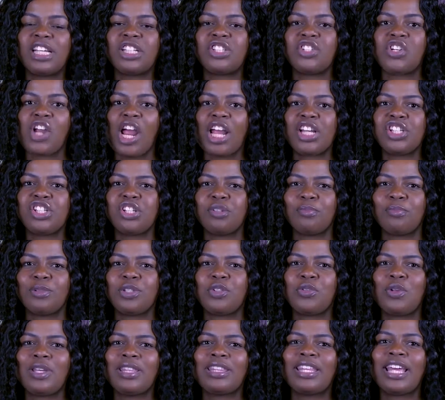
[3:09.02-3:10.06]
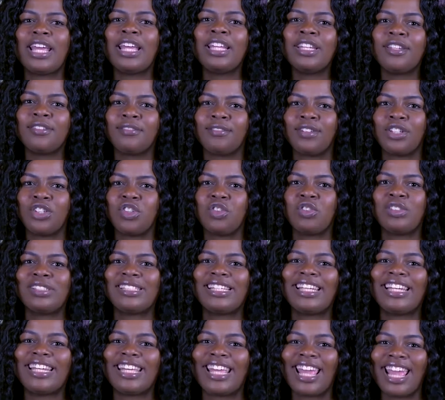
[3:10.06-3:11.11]
attraction between the
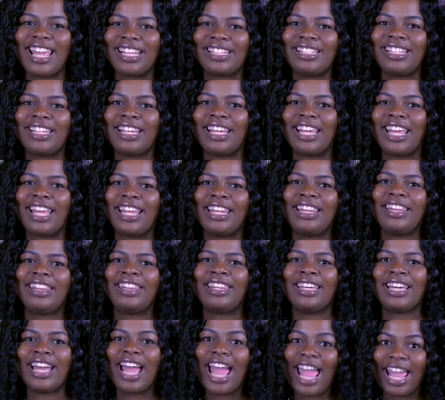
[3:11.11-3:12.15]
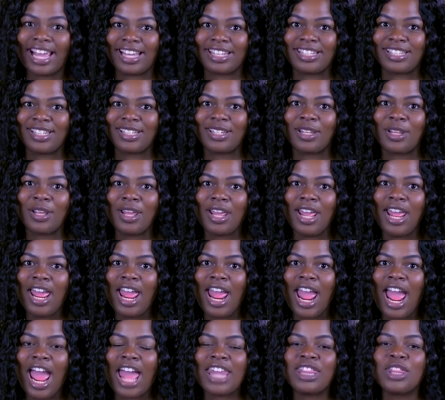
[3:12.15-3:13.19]
individuals engaging in the act.
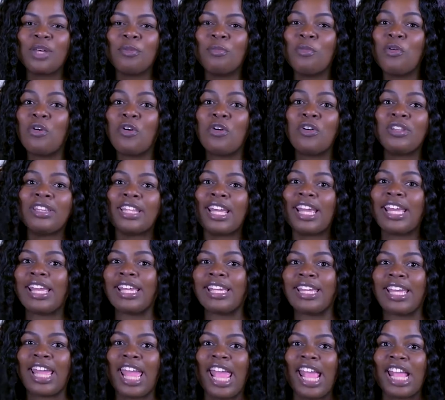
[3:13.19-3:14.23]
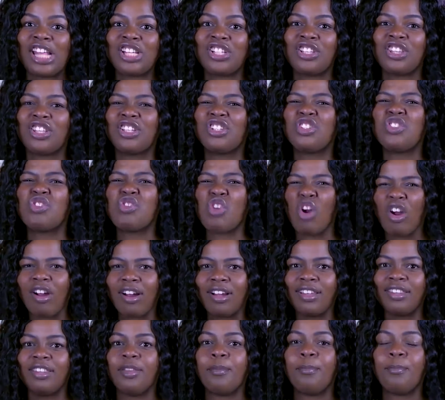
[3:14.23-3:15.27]
And the more they engage, the
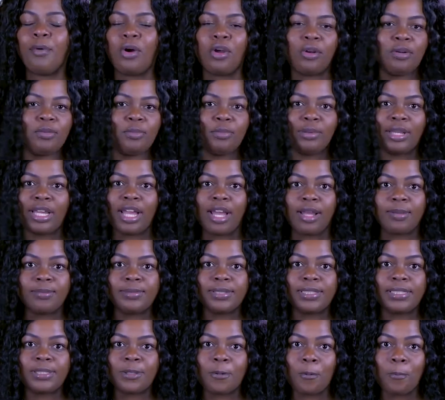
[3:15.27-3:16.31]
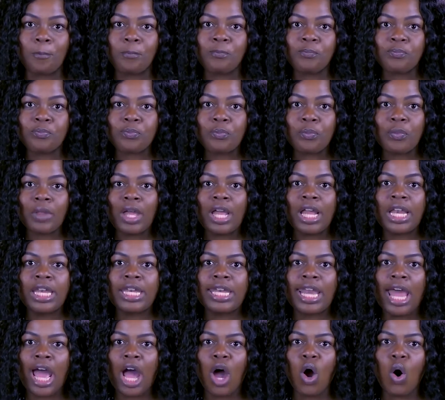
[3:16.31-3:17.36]
stronger the bond becomes.
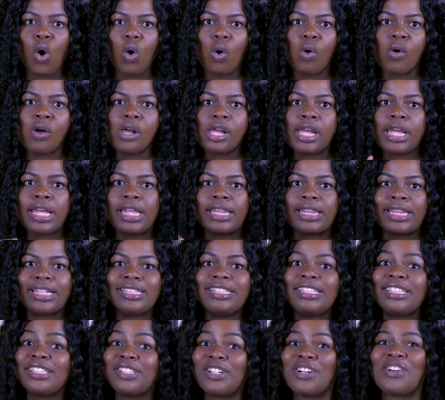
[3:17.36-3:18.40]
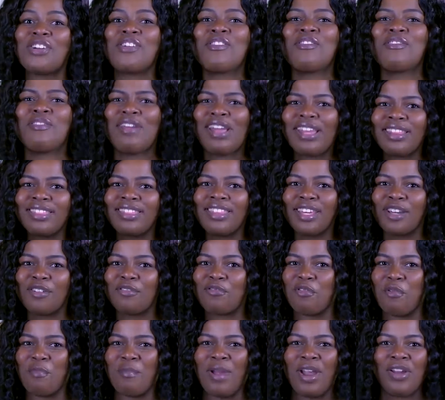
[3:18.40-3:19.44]
Now, this is a great thing
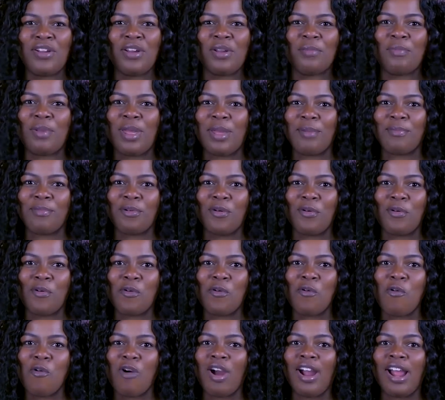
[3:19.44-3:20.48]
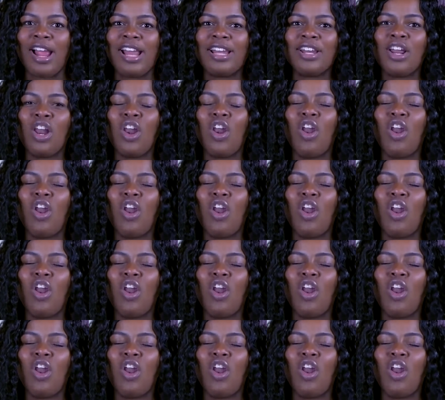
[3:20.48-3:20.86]
for married people who are in a